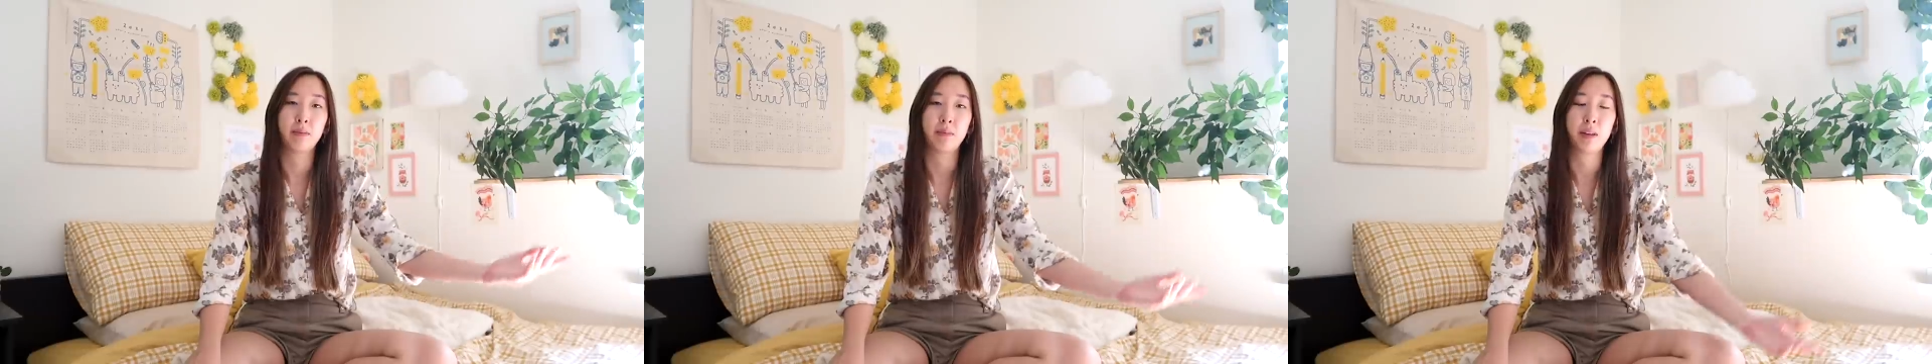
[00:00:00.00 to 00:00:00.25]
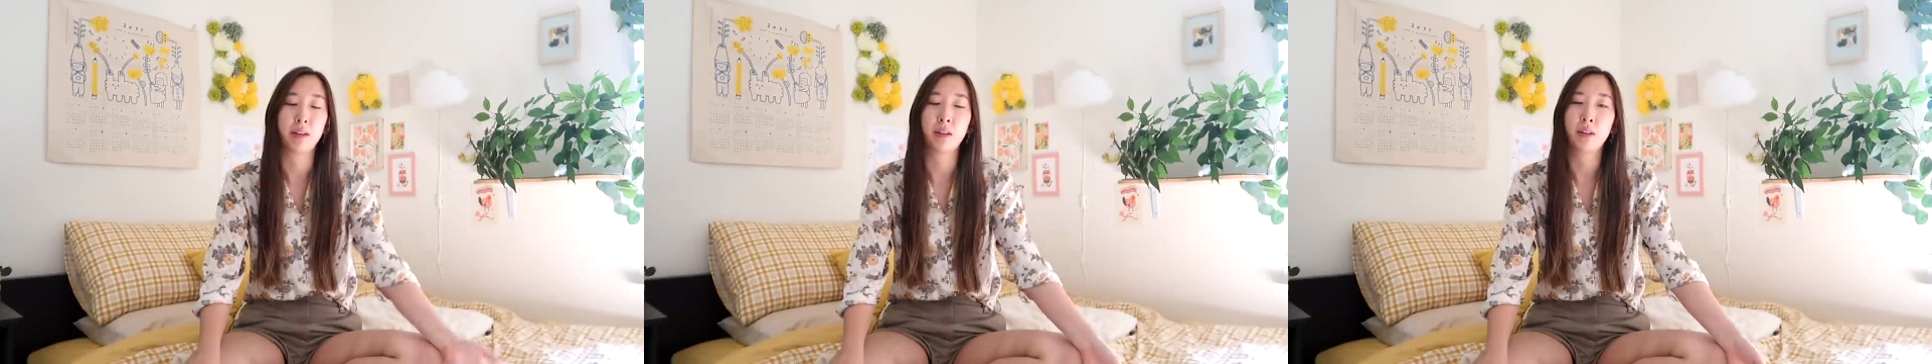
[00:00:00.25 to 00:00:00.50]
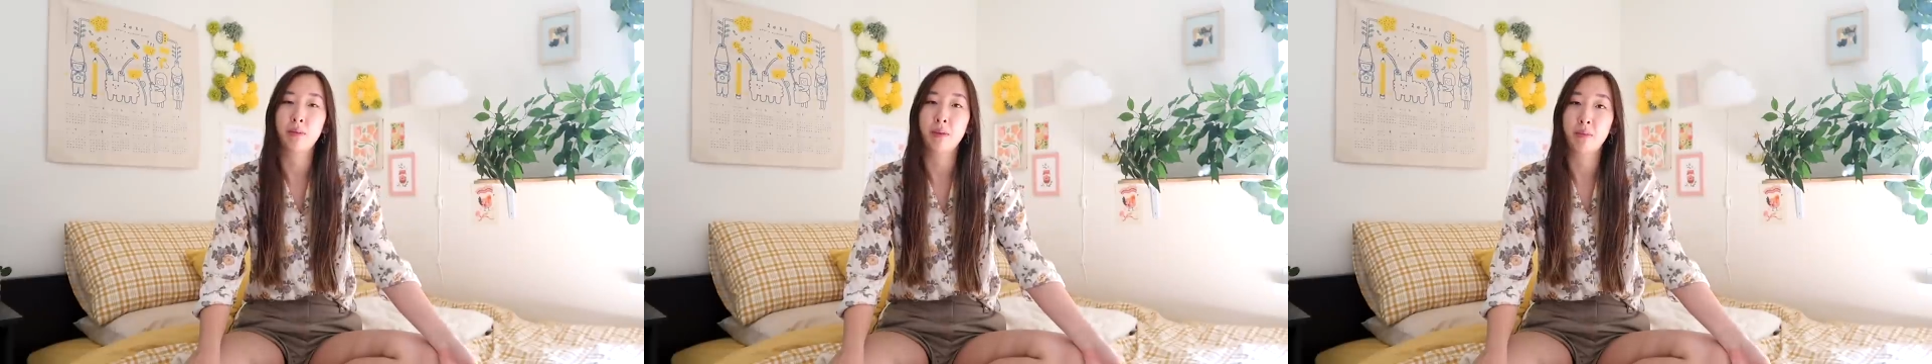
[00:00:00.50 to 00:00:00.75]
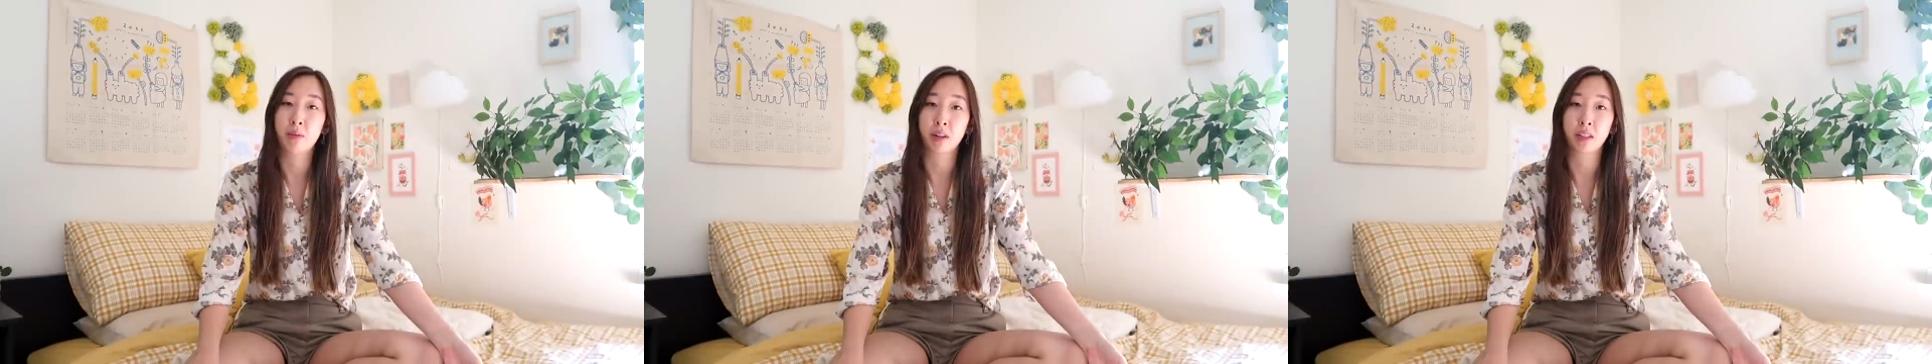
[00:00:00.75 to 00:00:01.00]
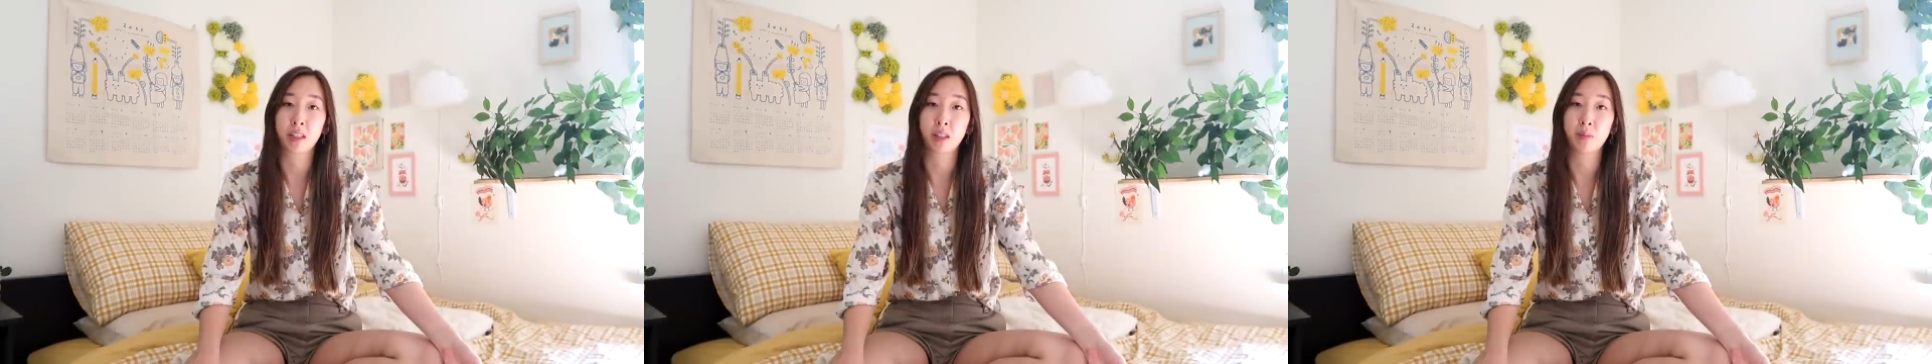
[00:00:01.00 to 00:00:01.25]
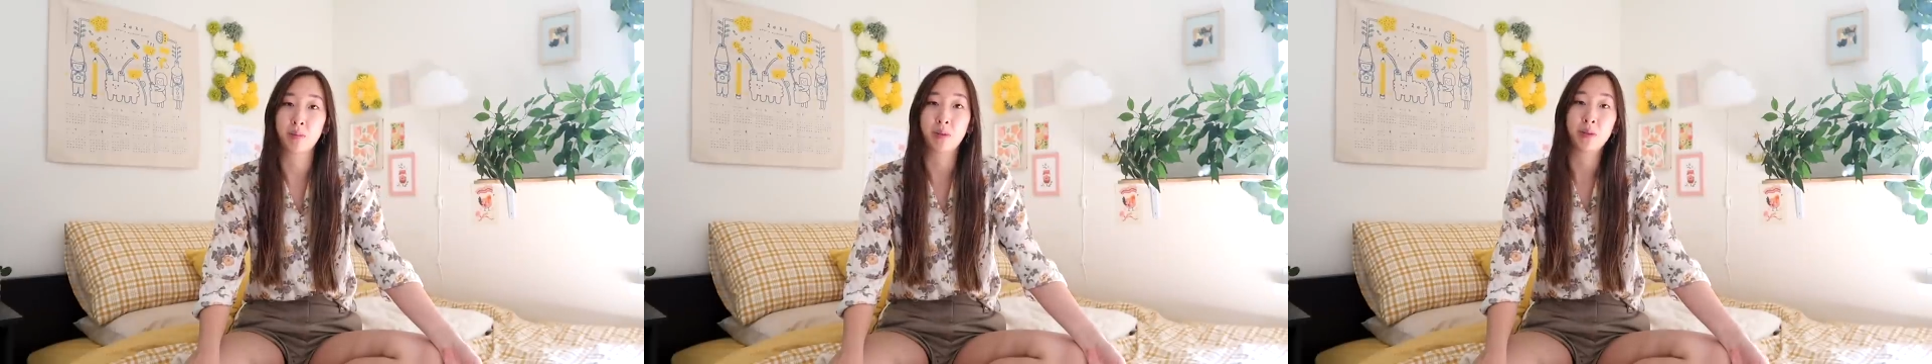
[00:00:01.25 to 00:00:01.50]
be a little bit more
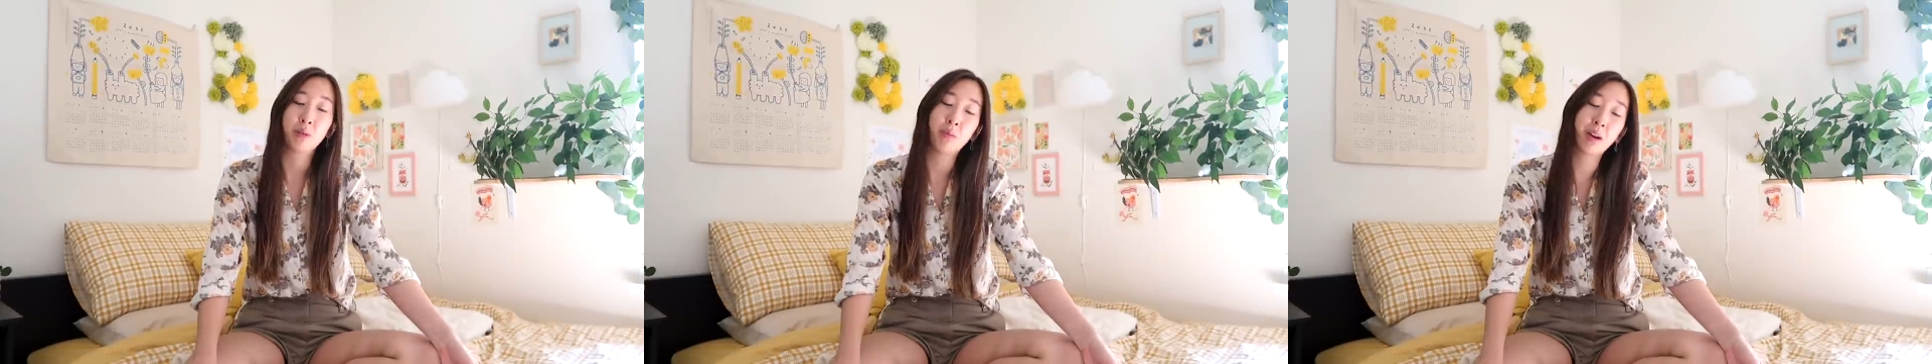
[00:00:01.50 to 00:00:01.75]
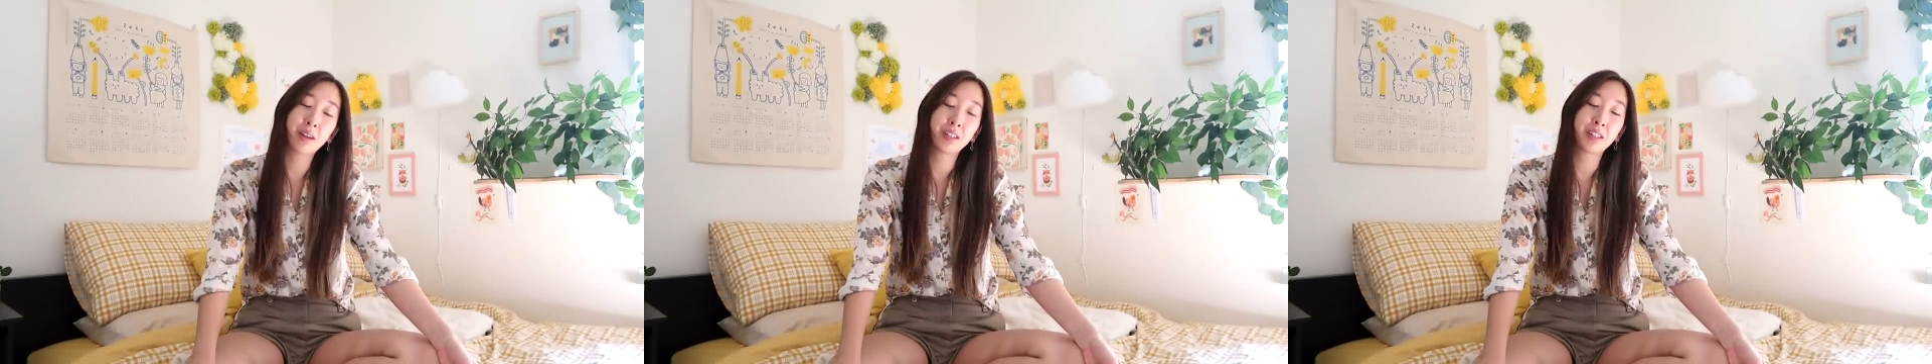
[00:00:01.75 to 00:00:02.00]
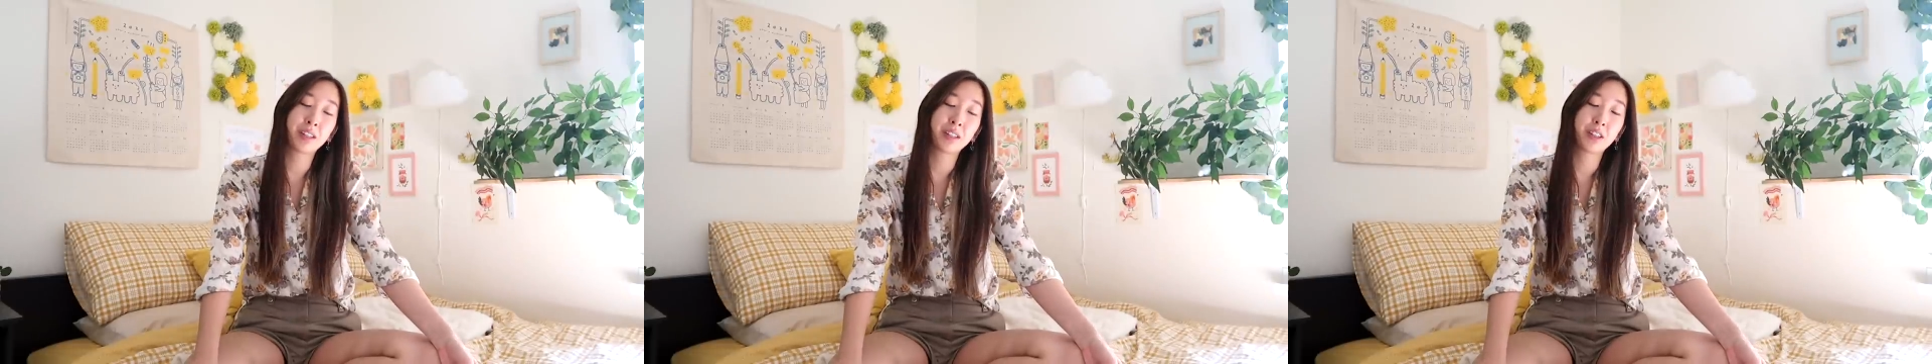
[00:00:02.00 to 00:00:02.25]
accessible to watch